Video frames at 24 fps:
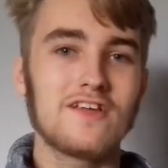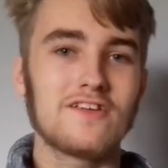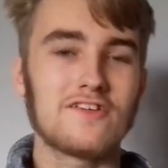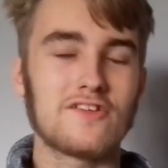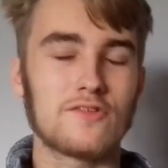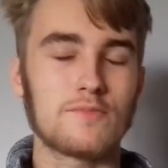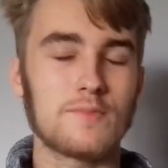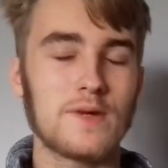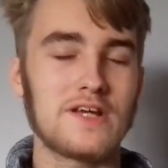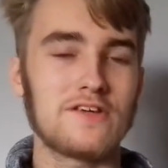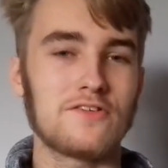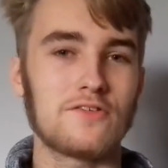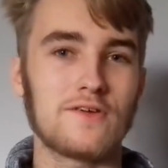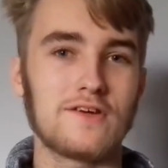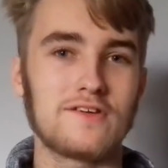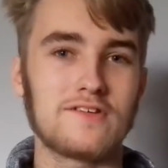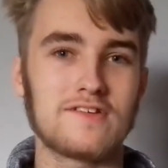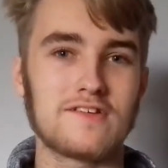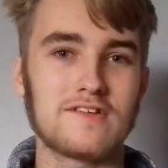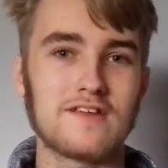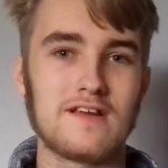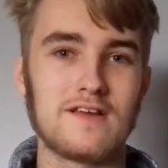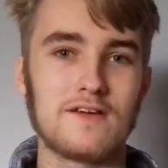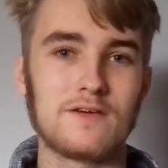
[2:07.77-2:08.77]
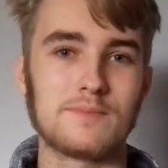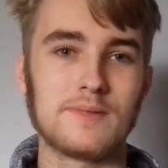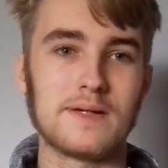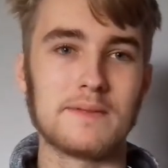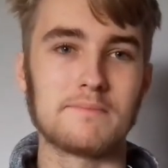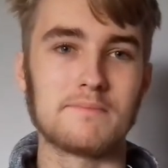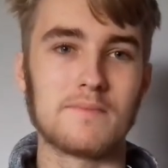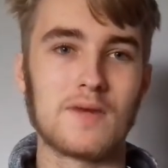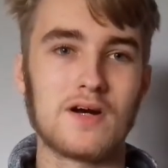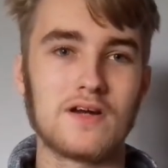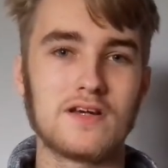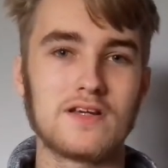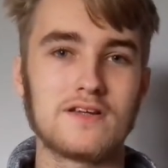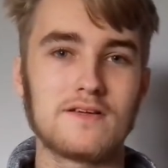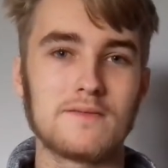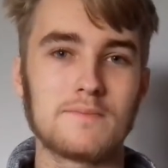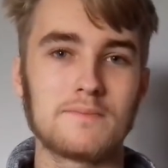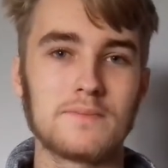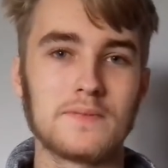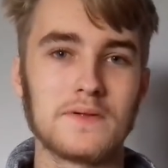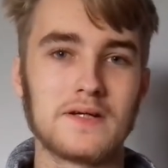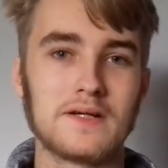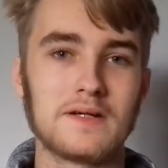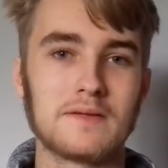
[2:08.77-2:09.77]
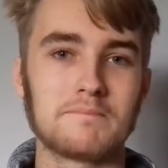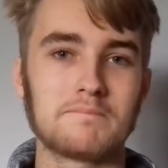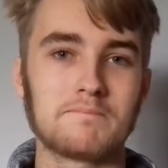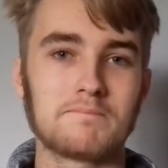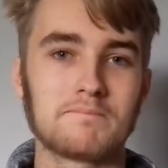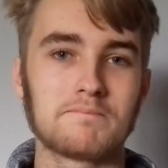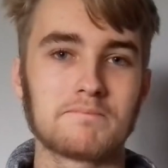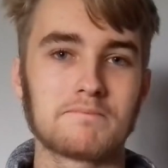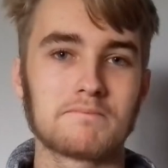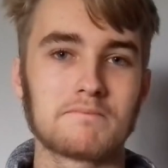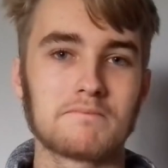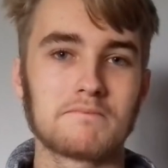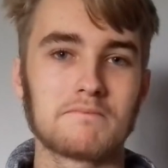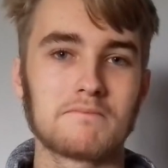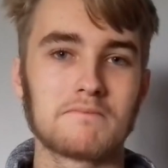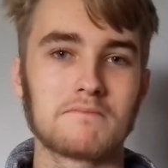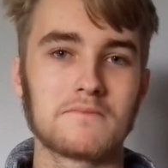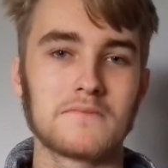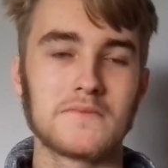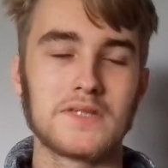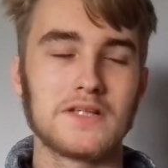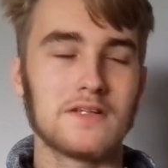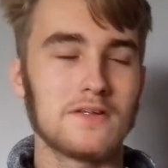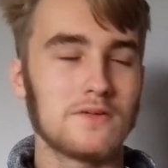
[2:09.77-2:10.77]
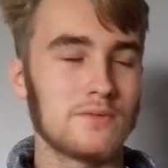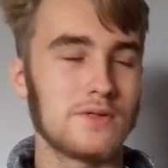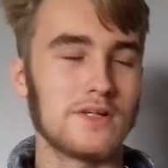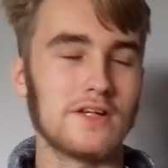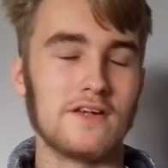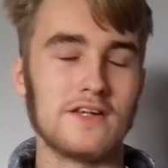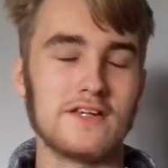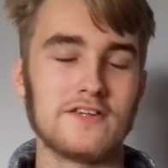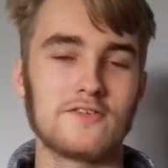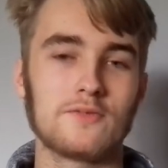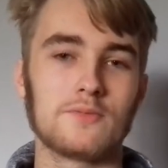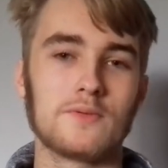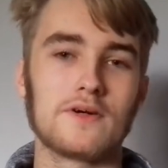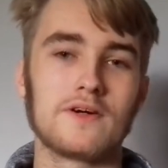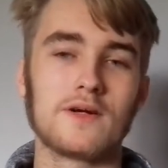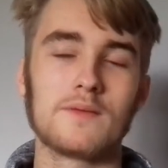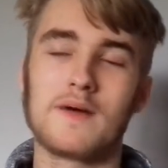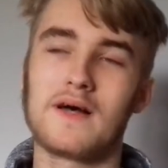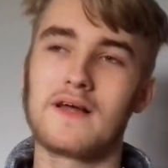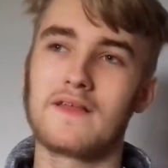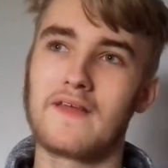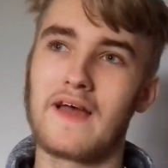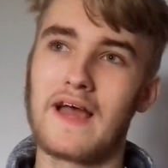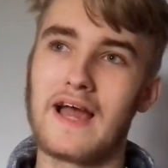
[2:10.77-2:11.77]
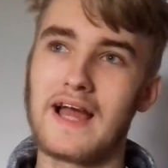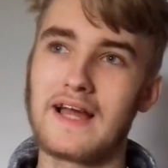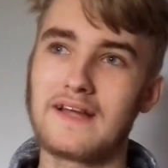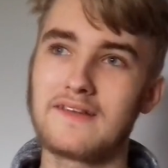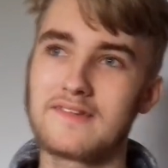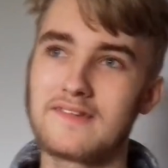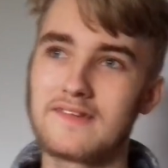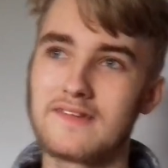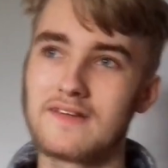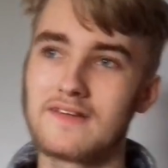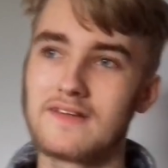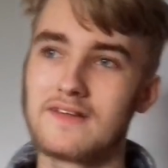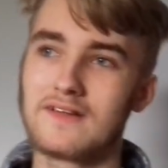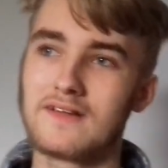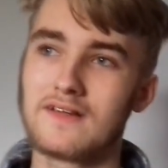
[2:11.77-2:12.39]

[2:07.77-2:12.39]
The space race is a little bit minor, but we don't need to worry about that.